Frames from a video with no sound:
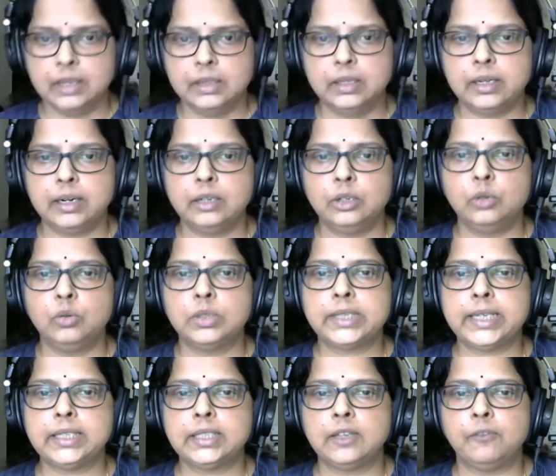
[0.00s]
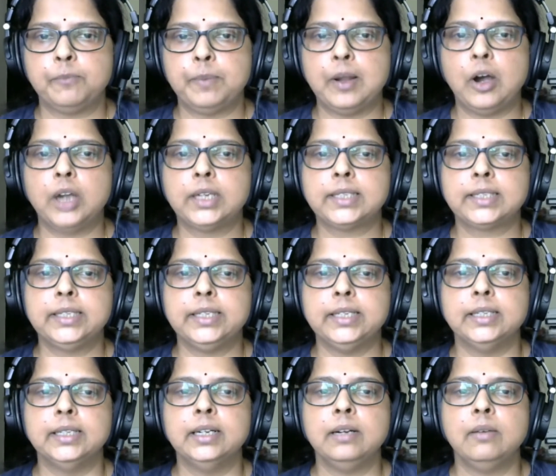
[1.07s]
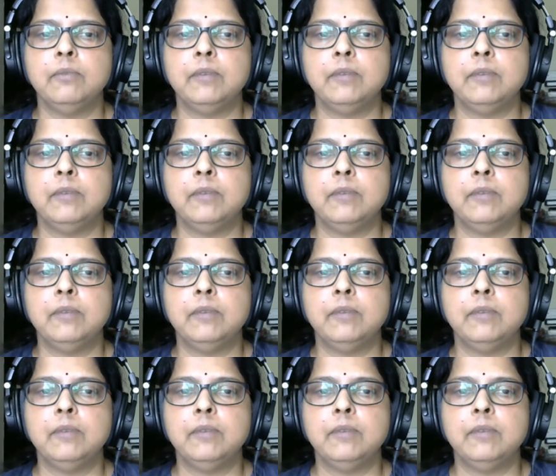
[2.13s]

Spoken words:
There are two sets of plots here.